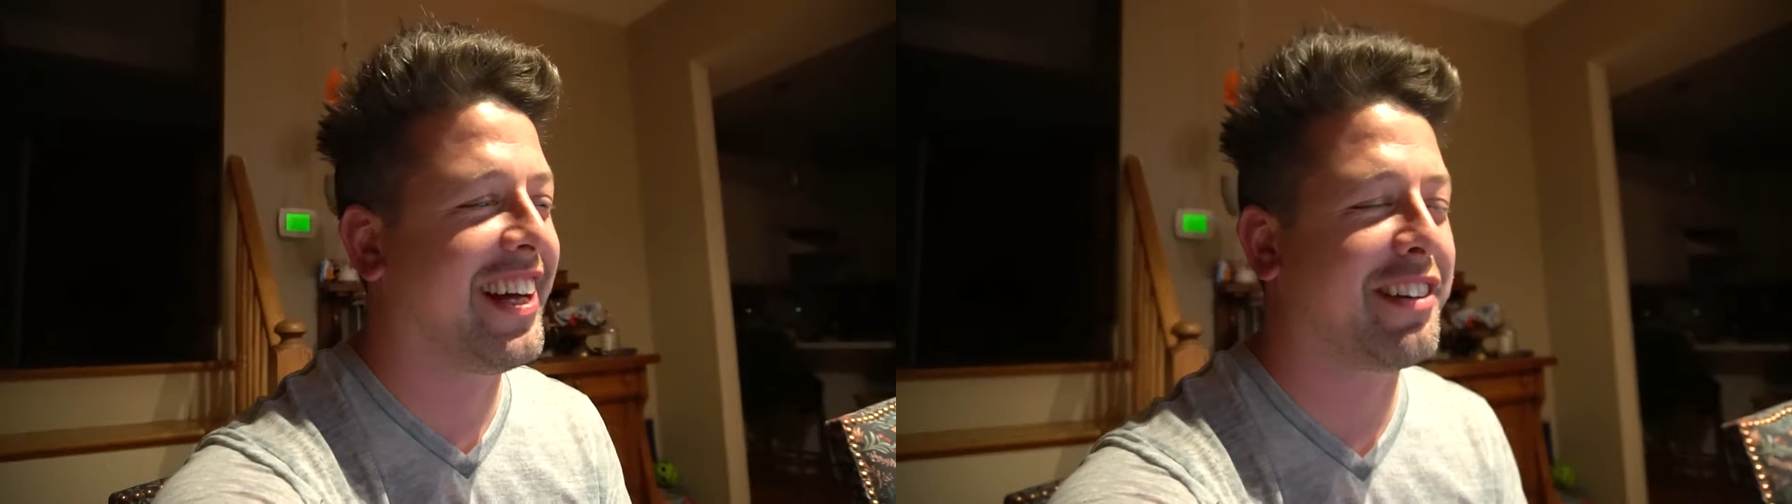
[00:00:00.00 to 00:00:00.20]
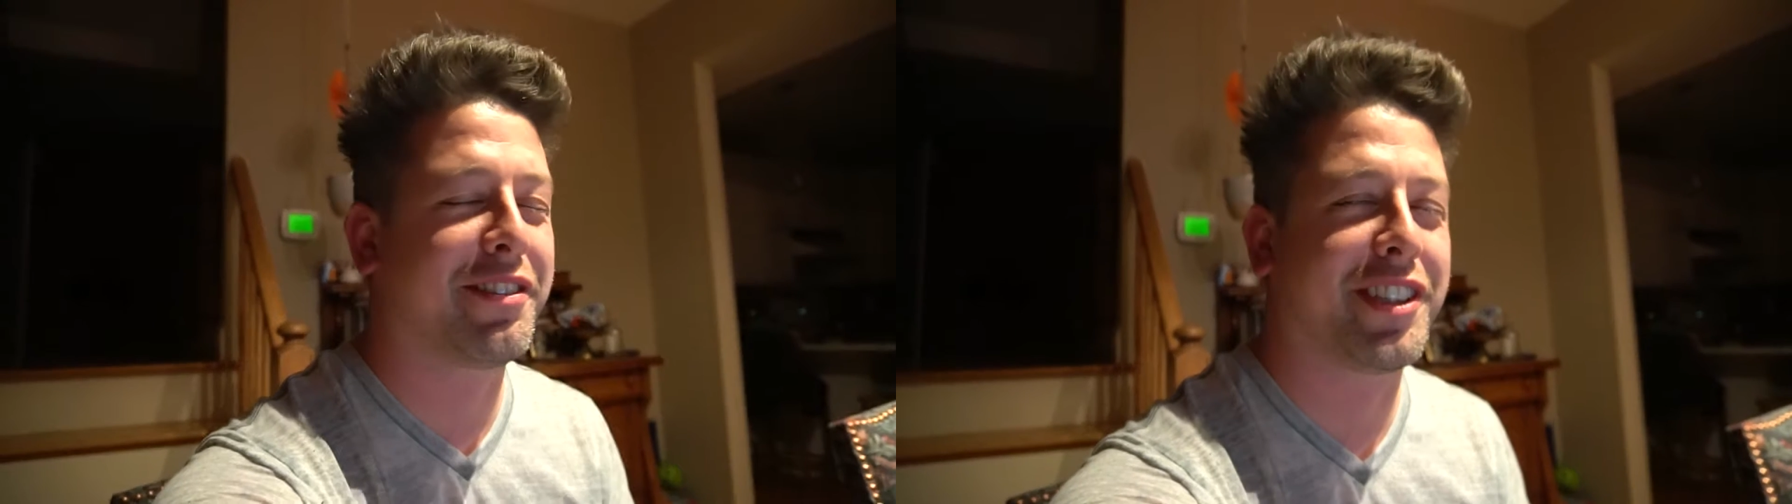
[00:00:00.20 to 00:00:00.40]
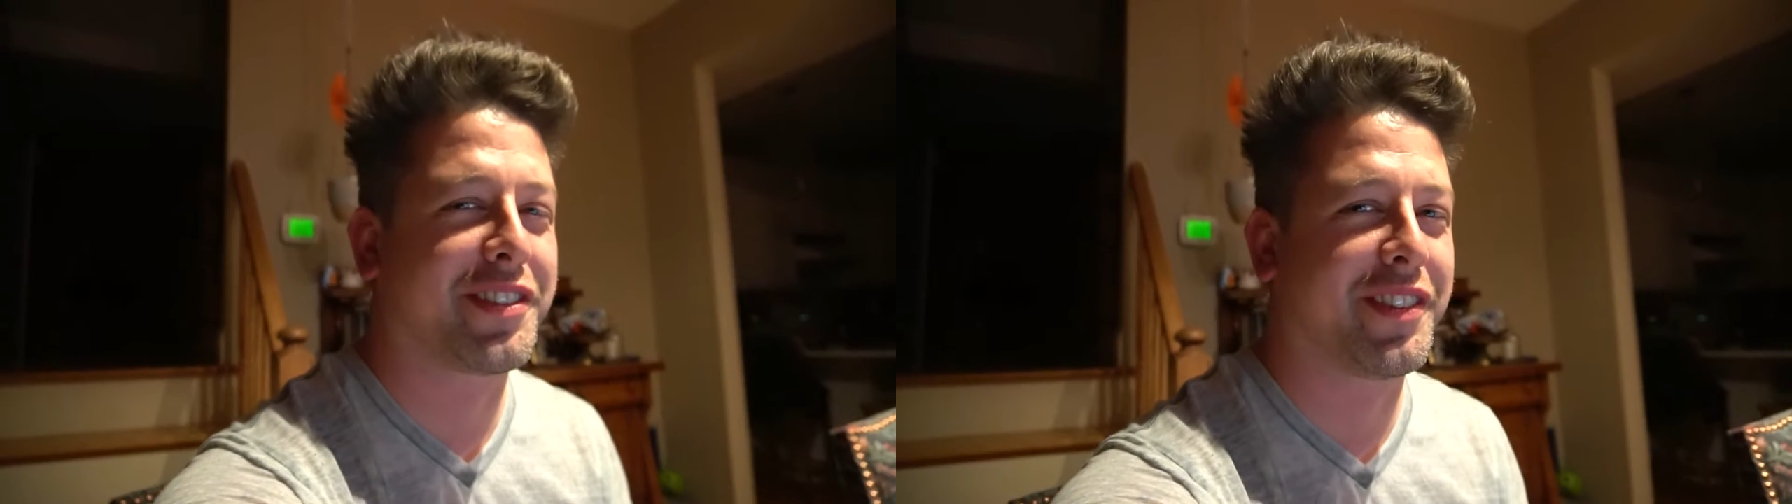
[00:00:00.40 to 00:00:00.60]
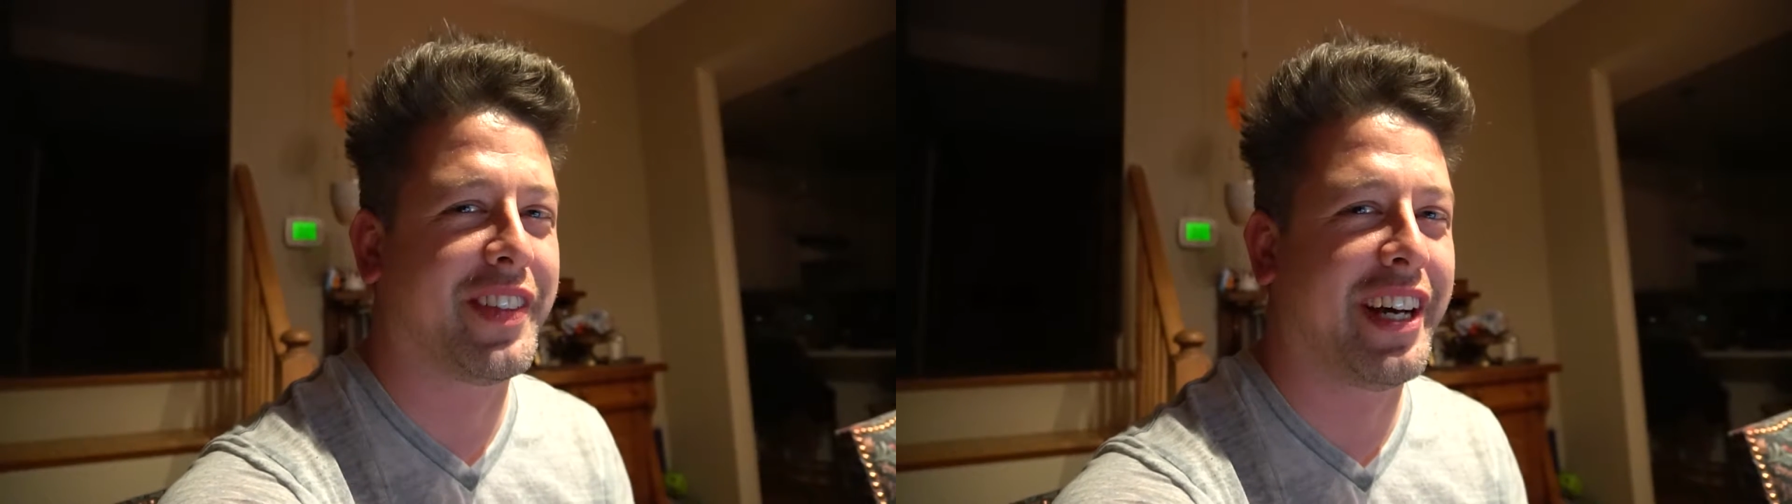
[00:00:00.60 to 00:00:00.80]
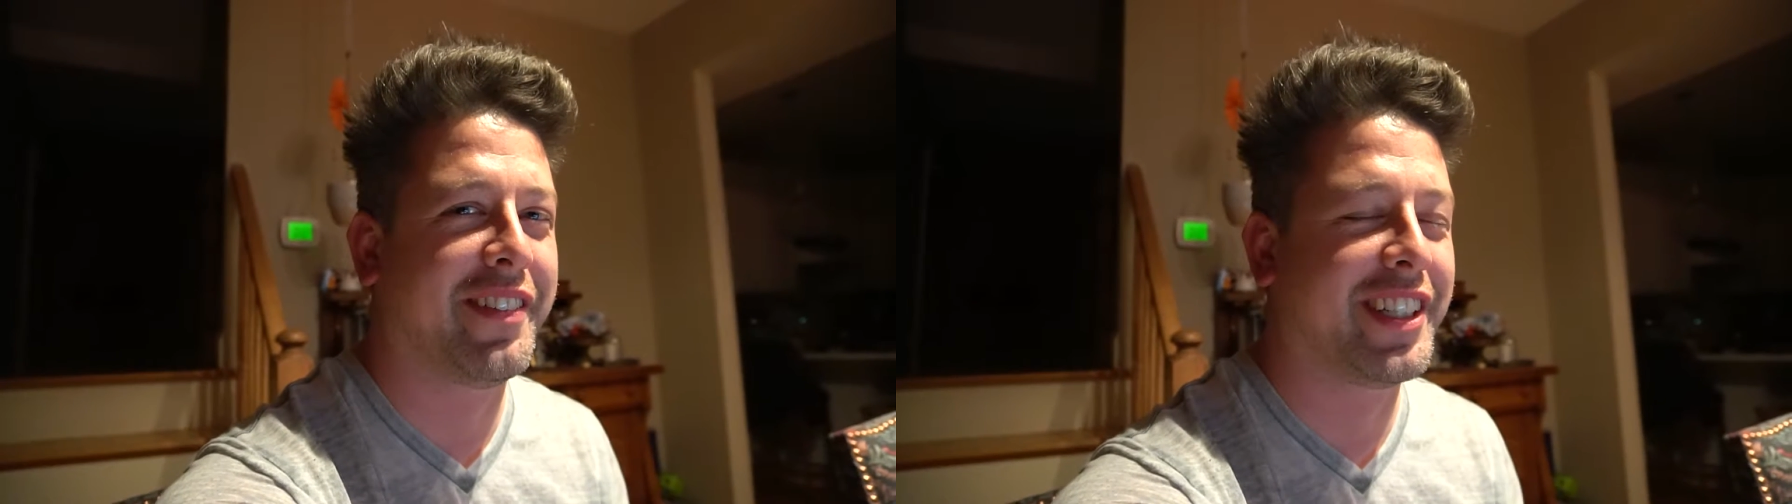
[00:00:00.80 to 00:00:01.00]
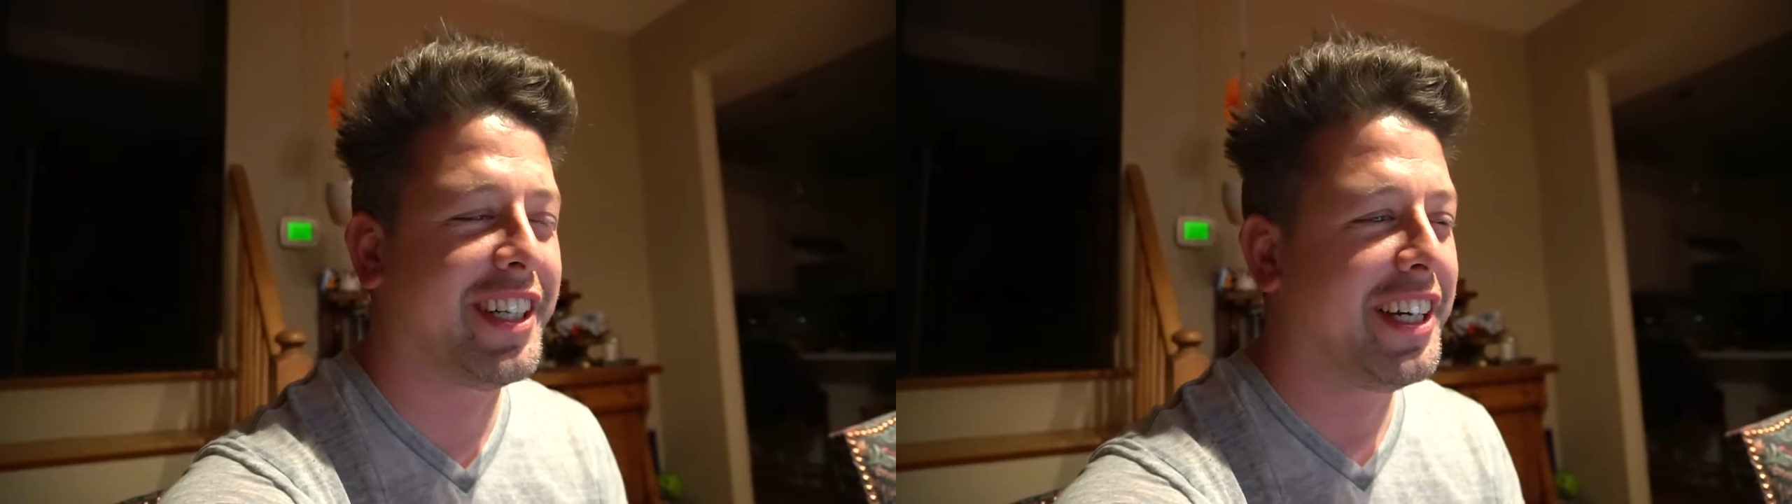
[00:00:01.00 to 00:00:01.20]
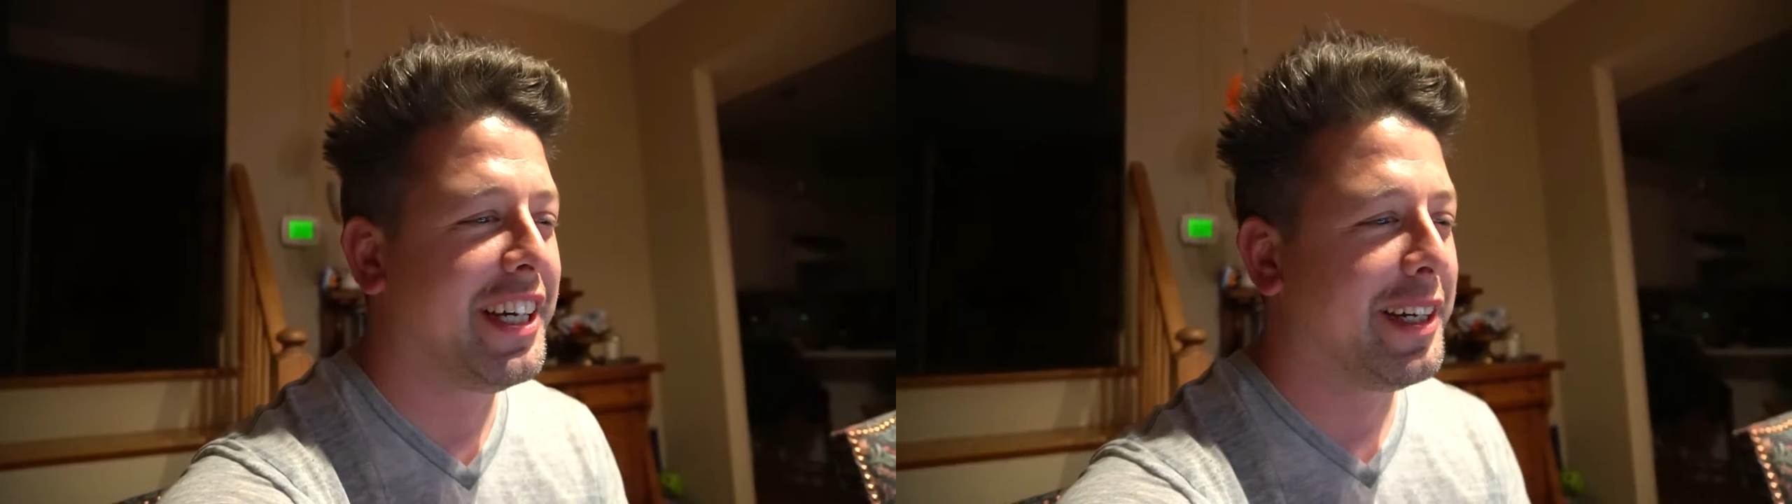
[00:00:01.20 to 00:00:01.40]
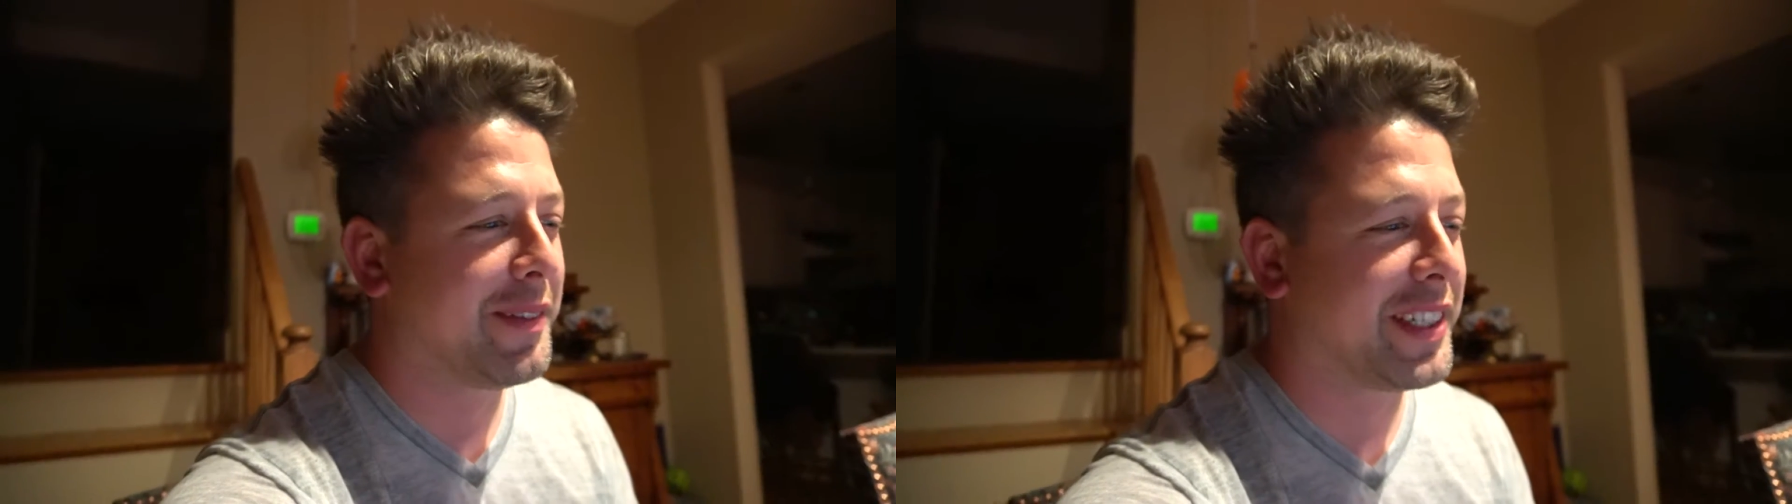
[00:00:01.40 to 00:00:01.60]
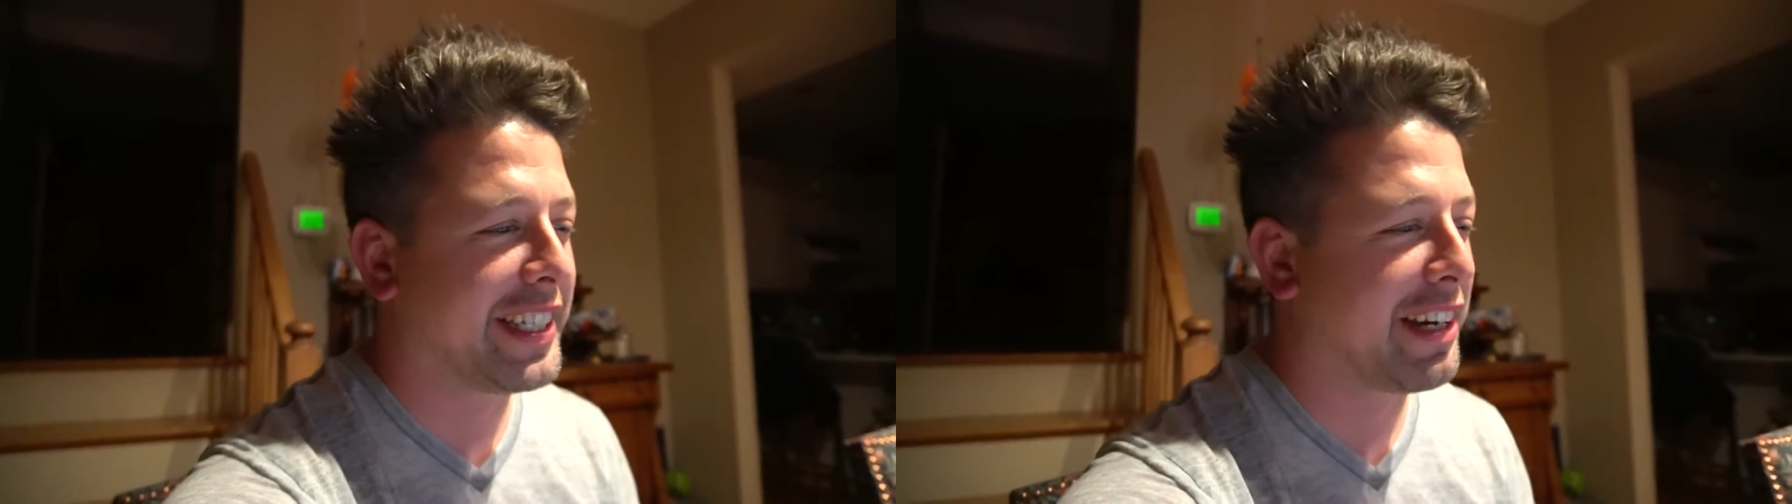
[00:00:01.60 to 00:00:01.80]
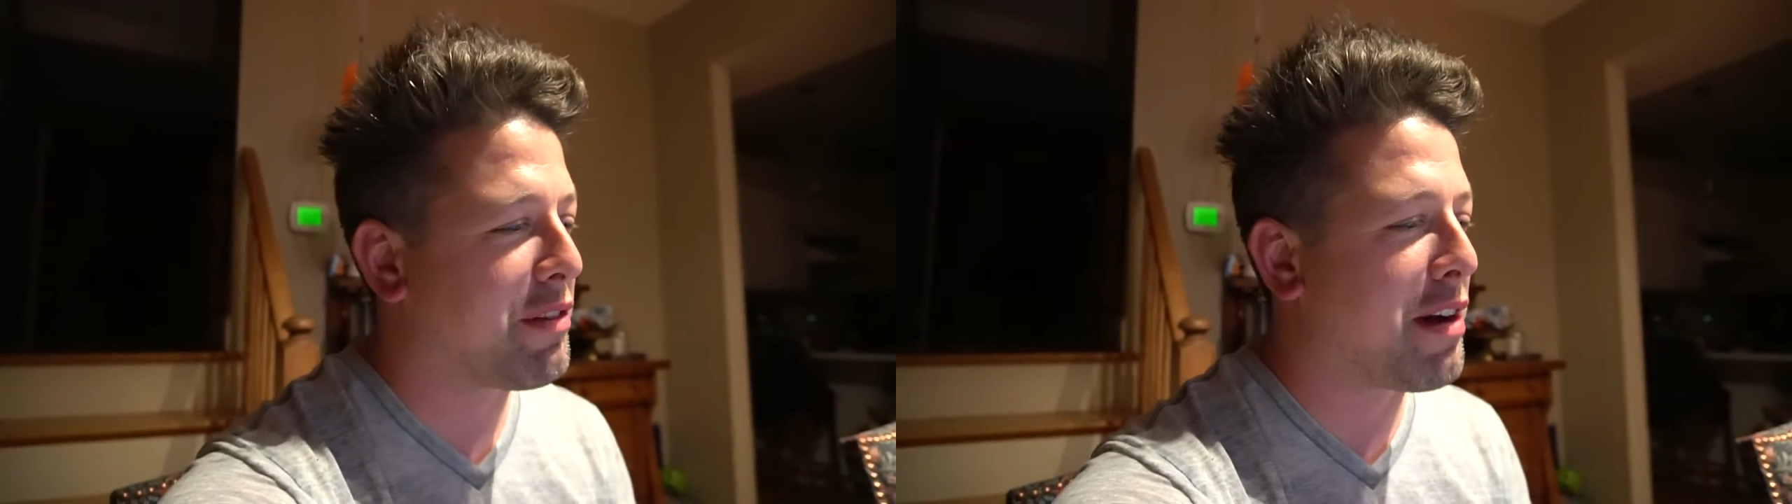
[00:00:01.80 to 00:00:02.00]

lot of footage from that, but but yeah,